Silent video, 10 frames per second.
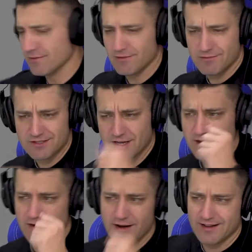the
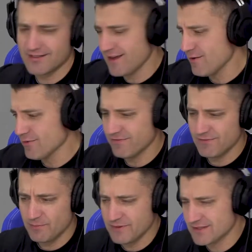tire out. They were
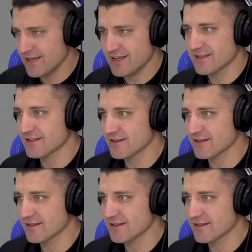flipping taking.